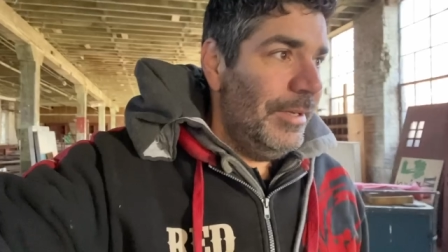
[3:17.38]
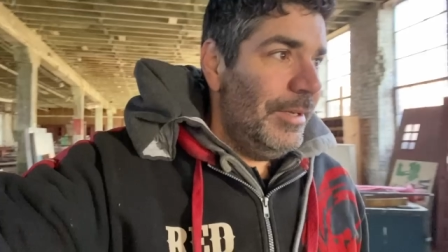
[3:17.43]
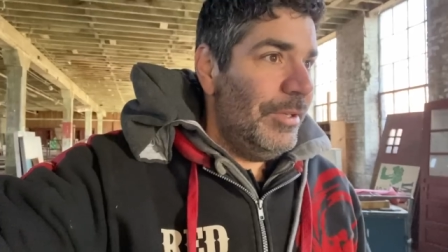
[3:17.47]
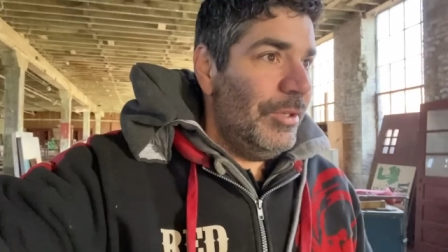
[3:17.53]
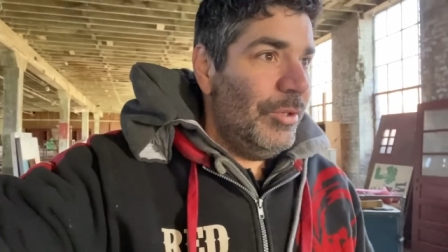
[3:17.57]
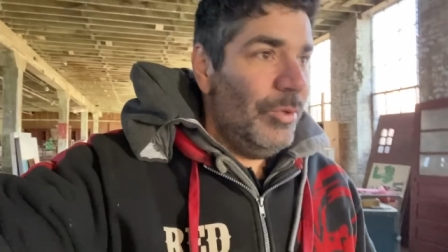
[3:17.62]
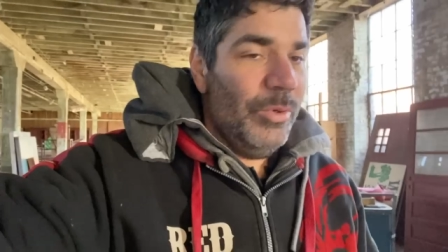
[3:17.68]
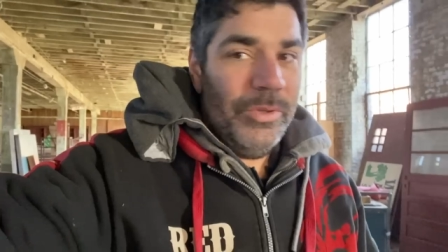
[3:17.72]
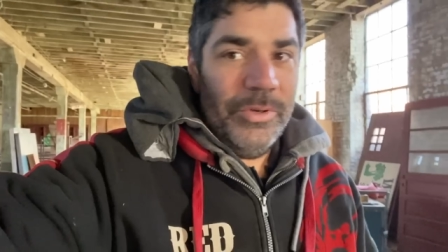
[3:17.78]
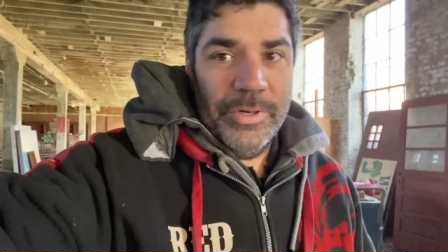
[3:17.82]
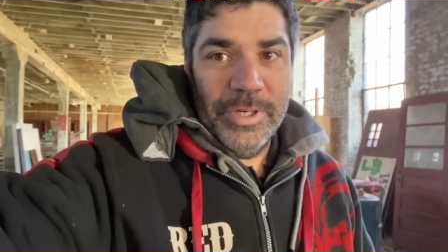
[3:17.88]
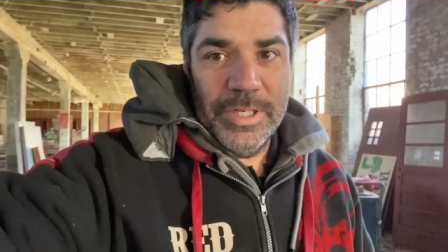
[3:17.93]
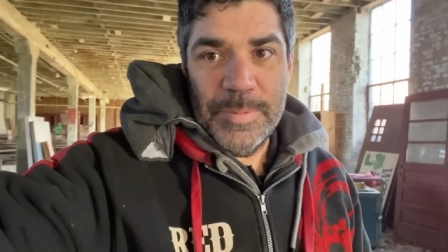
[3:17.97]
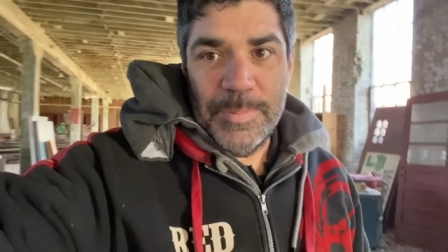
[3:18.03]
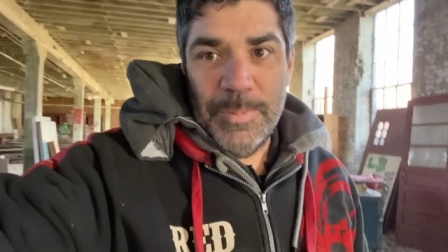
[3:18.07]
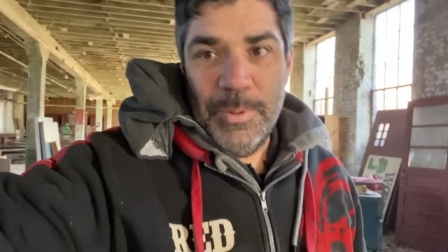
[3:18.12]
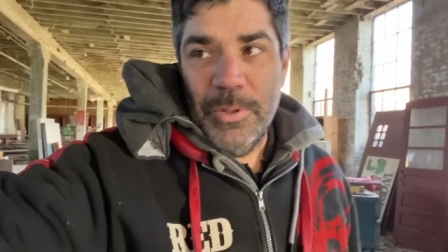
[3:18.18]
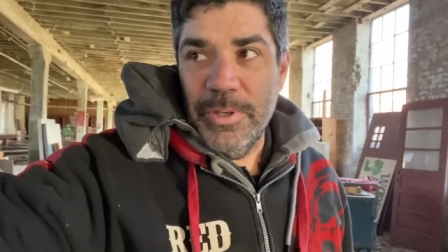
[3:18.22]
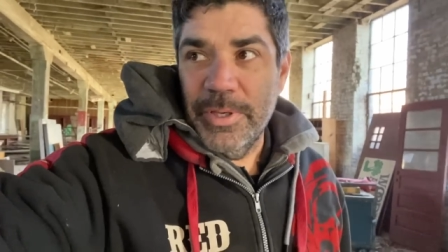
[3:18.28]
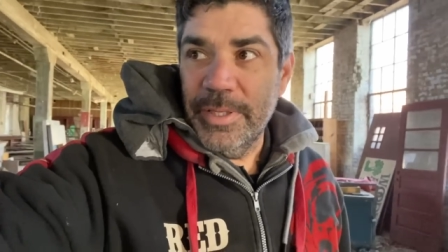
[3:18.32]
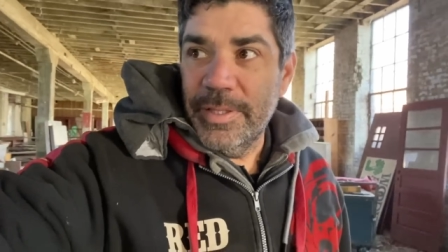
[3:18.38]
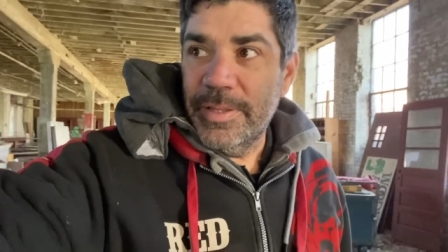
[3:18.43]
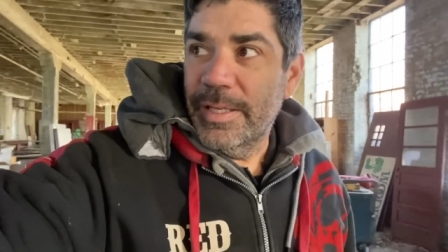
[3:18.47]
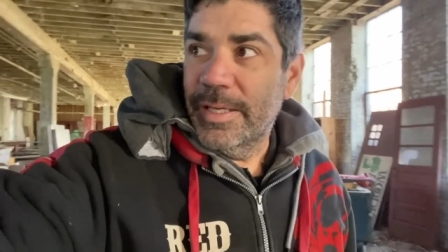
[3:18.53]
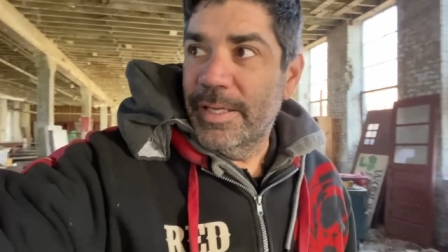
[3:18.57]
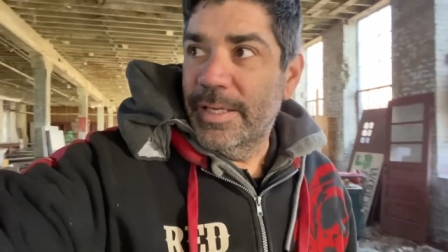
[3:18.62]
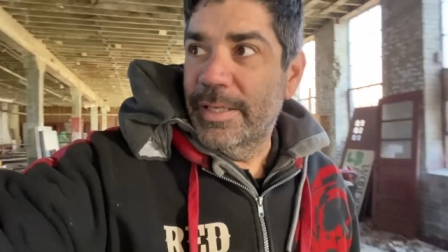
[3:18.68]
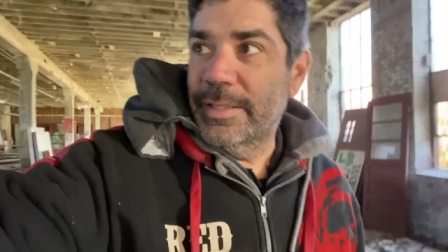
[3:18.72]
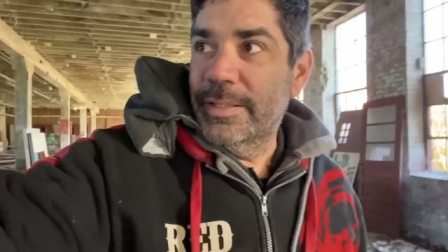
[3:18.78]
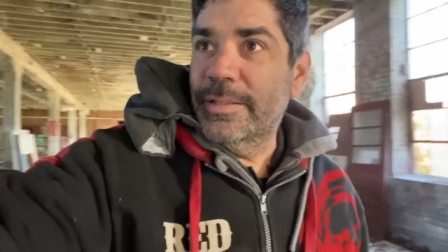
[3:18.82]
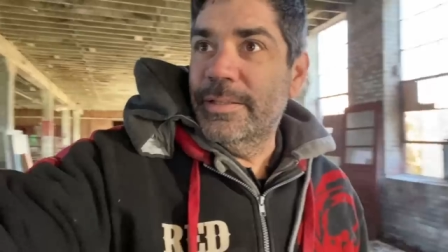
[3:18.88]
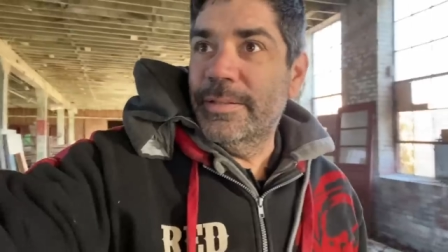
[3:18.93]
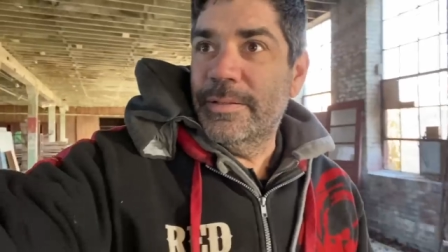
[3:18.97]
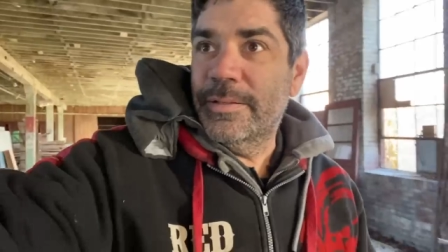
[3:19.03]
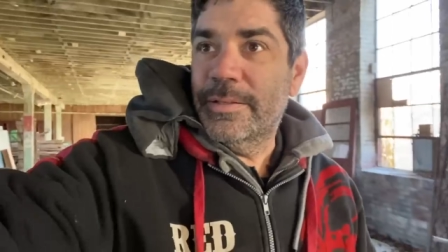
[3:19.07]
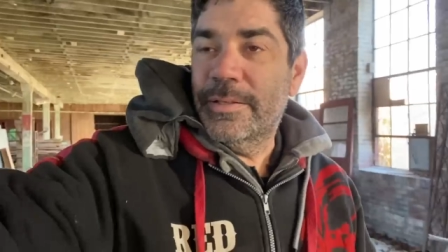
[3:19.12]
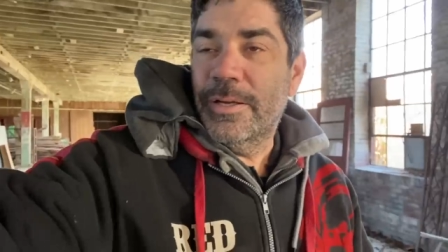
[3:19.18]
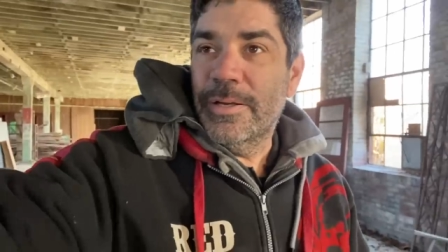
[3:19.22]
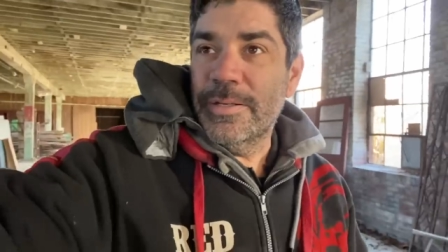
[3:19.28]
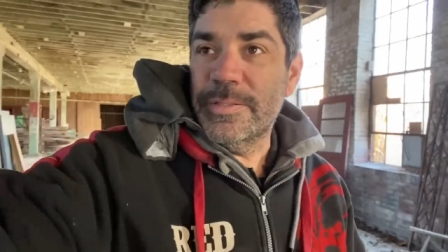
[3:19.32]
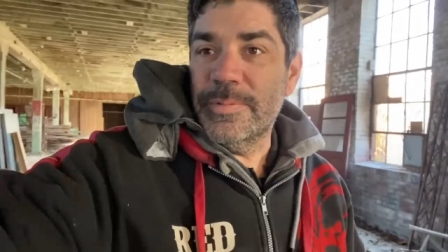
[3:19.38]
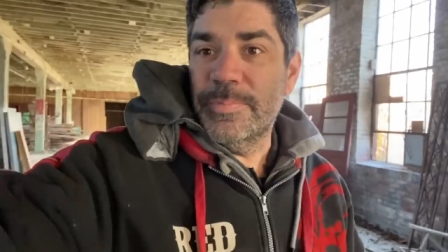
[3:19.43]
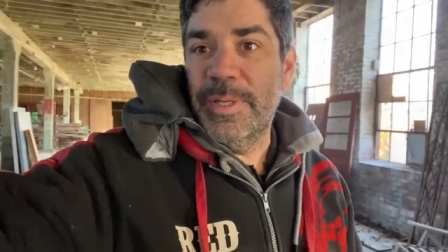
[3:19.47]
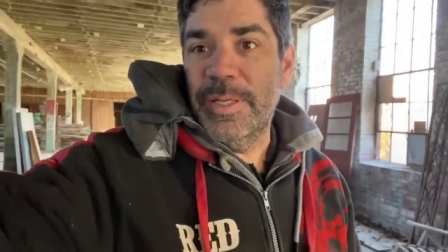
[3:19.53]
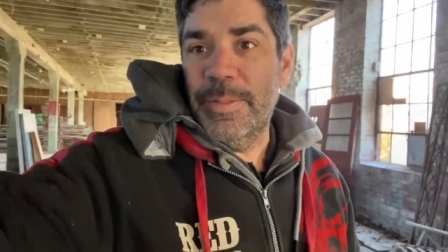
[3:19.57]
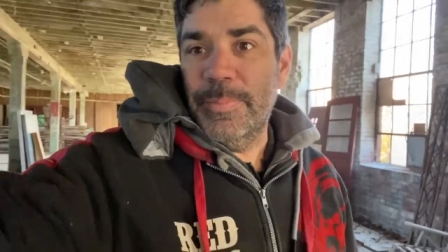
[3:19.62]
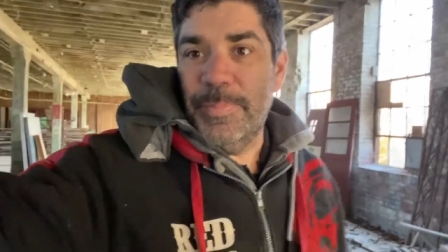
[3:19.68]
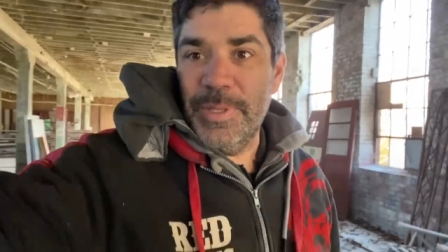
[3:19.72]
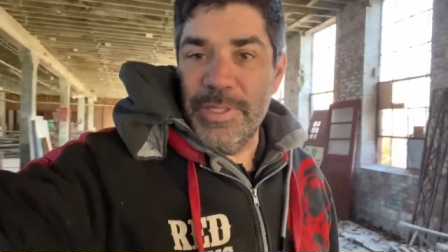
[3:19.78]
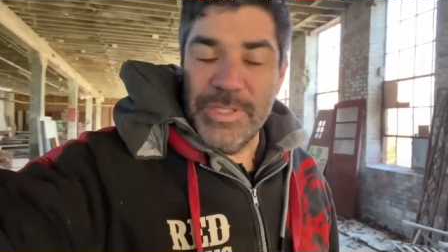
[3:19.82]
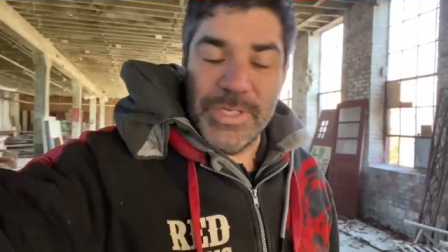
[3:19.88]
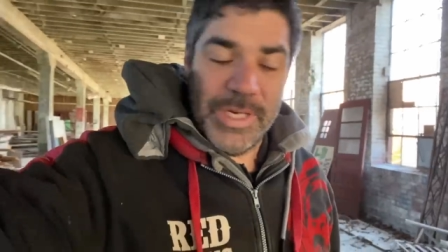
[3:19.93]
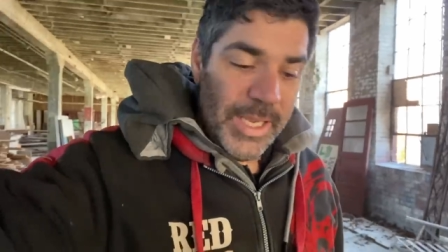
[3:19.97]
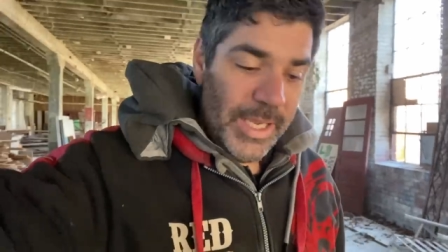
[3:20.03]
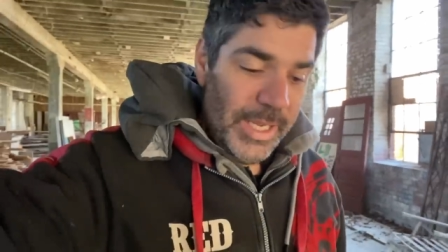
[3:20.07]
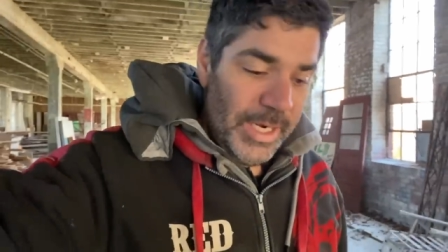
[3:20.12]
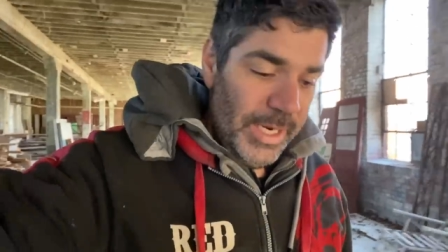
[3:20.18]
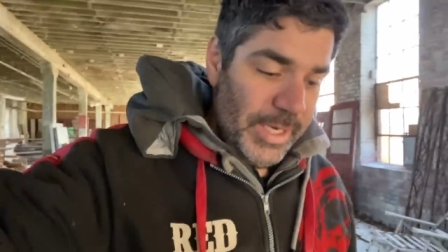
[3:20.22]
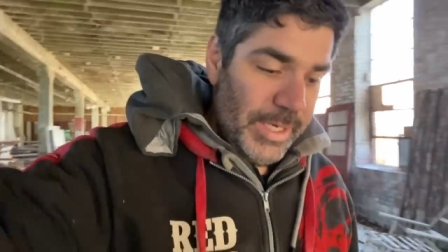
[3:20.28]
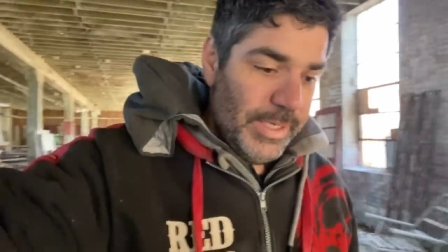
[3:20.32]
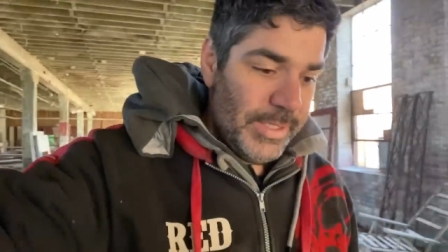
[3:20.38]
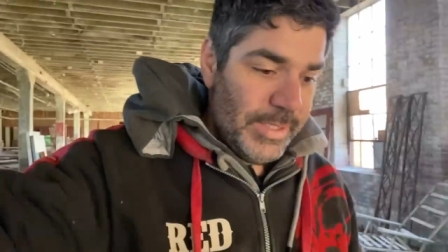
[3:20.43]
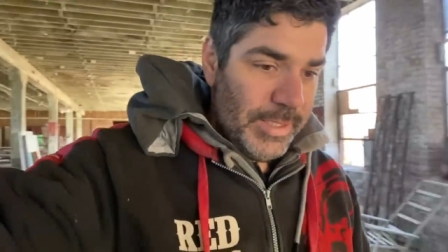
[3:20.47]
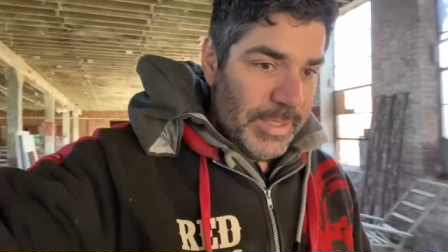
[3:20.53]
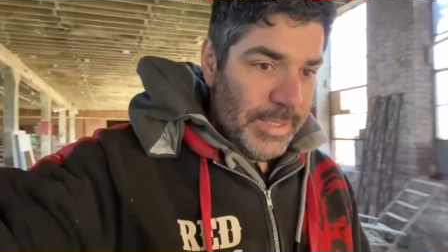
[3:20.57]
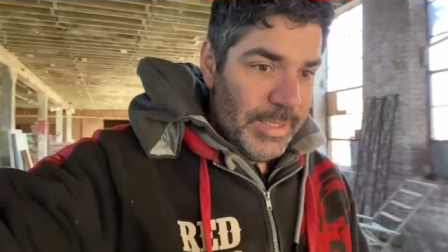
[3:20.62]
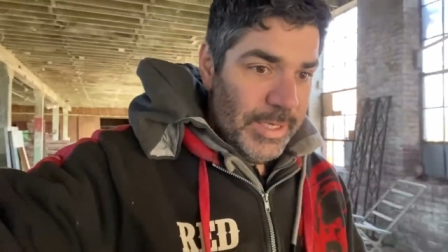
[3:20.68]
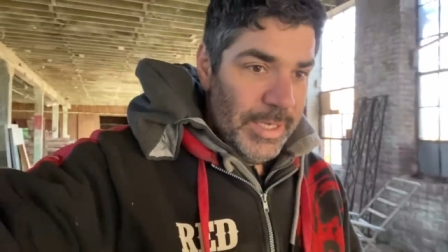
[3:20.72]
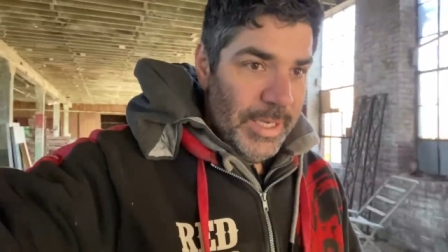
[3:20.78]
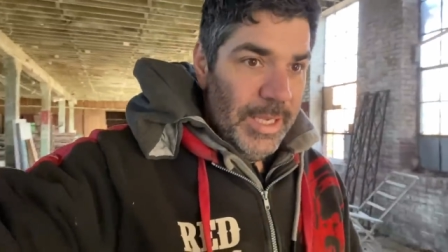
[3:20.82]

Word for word: doing their exploring thing, causing me a bunch of headaches.